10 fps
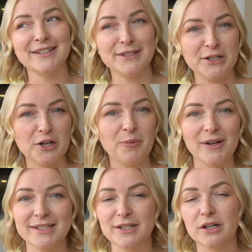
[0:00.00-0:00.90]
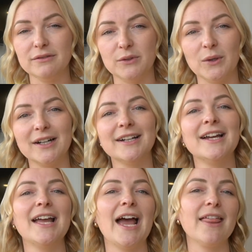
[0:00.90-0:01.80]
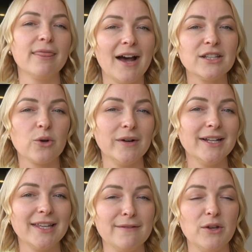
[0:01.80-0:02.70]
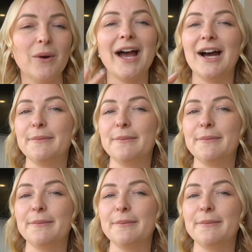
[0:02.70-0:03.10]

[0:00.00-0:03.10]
0.04, and that's going to give you how